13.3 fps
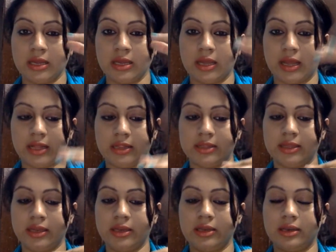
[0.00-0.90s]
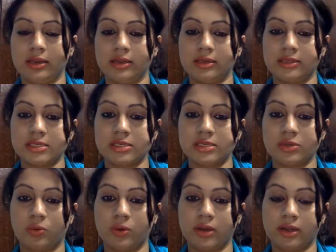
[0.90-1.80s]
and then just
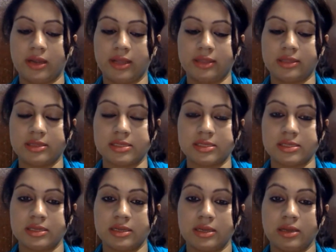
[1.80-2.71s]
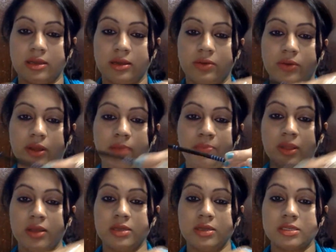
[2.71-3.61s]
hold it like this. Okay,
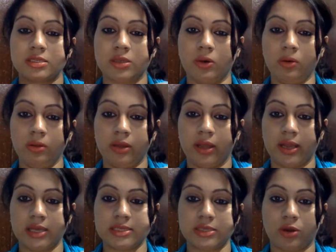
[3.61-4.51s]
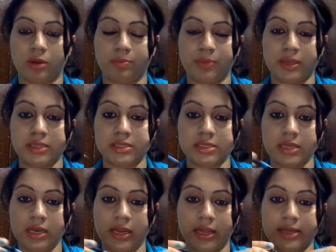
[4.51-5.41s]
so here's your
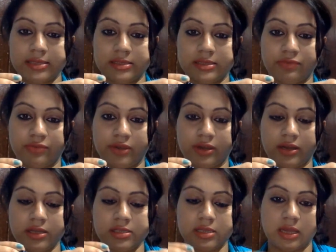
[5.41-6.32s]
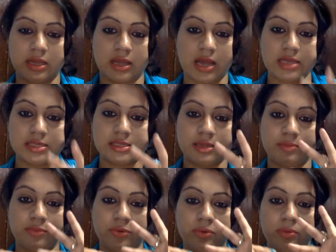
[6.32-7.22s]
pencil, here's the fingers. Ask
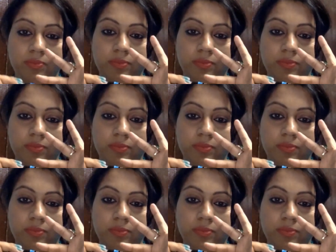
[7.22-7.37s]
them to,